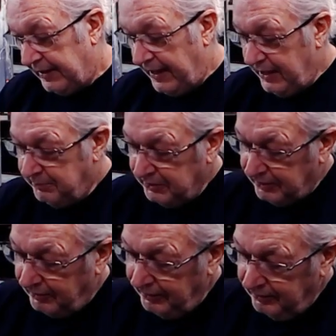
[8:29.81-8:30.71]
And I had to put
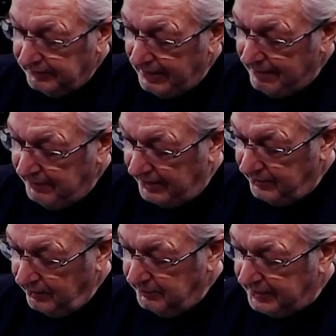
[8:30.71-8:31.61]
this little knob on
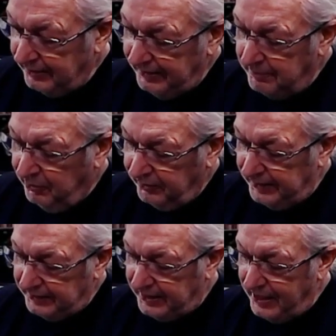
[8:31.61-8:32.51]
here because they pull
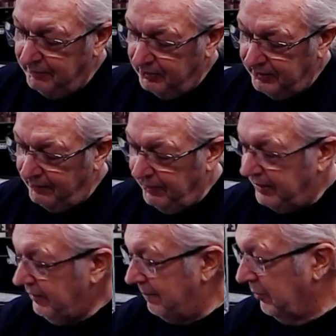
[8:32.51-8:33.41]
on the cable, and they right
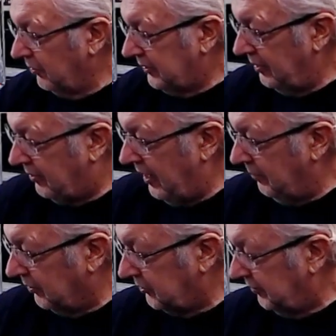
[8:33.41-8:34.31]
away broke these
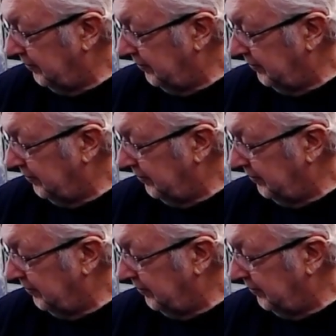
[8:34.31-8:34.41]
cables.